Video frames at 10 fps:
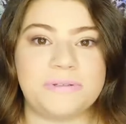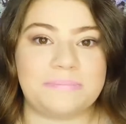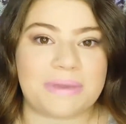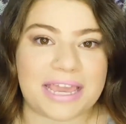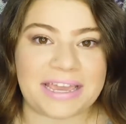
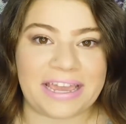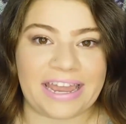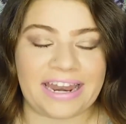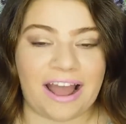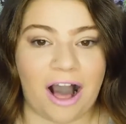me,
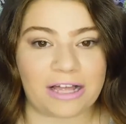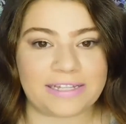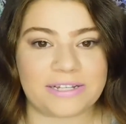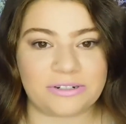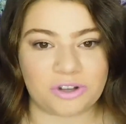and
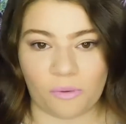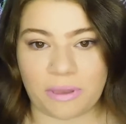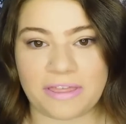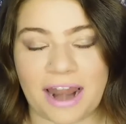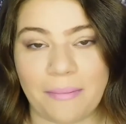also told me
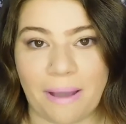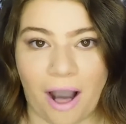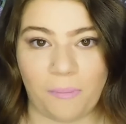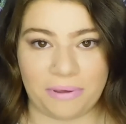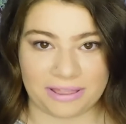that I'm
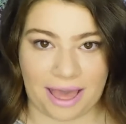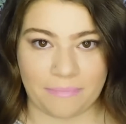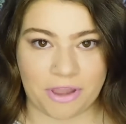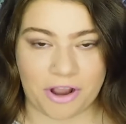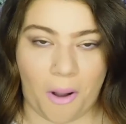helping them.
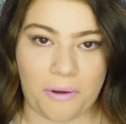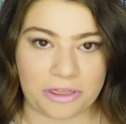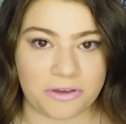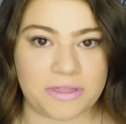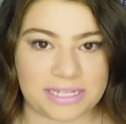They're going
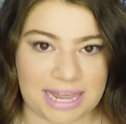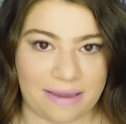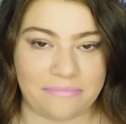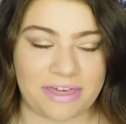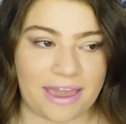through the same
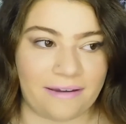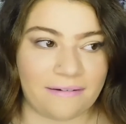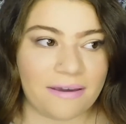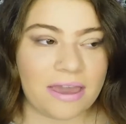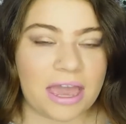thing.
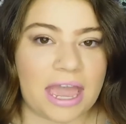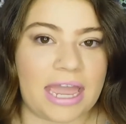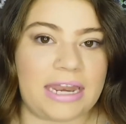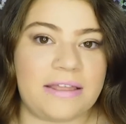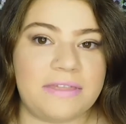
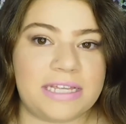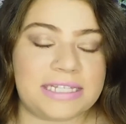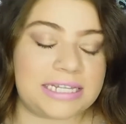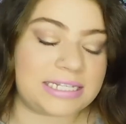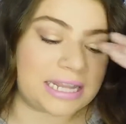And this
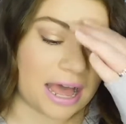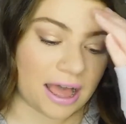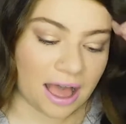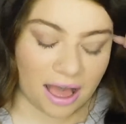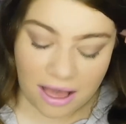is
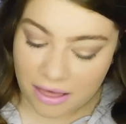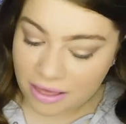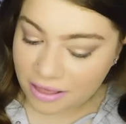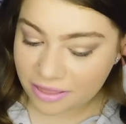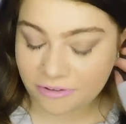
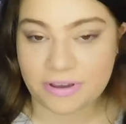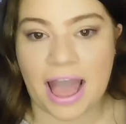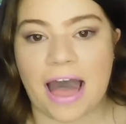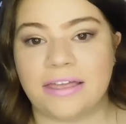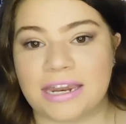the
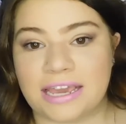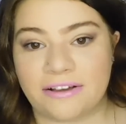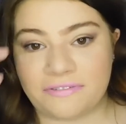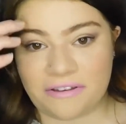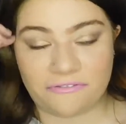reality
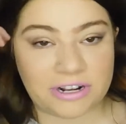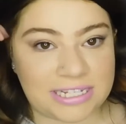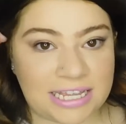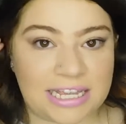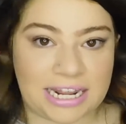of
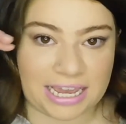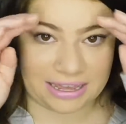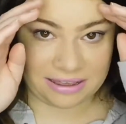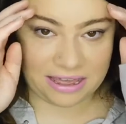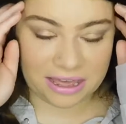infertility.
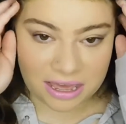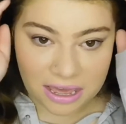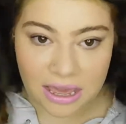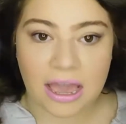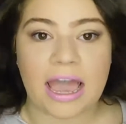
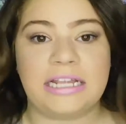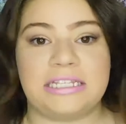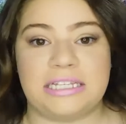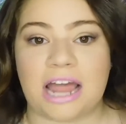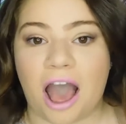
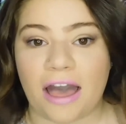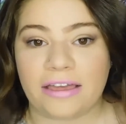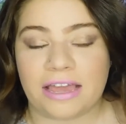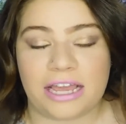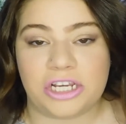
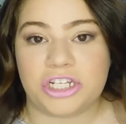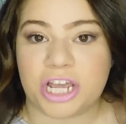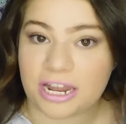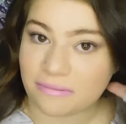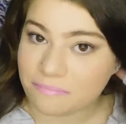It
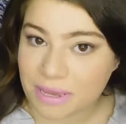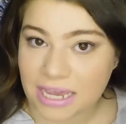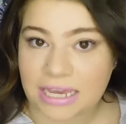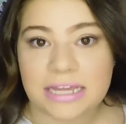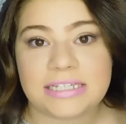shouldn't
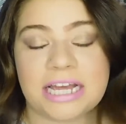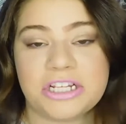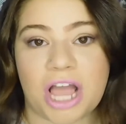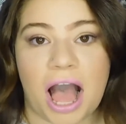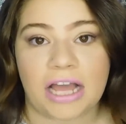be such
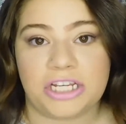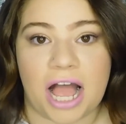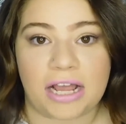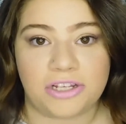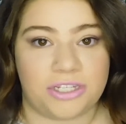a
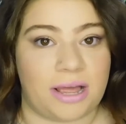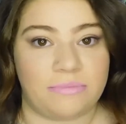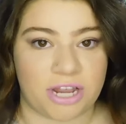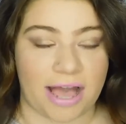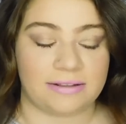hush-hush
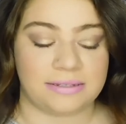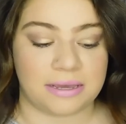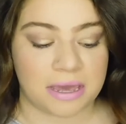subject.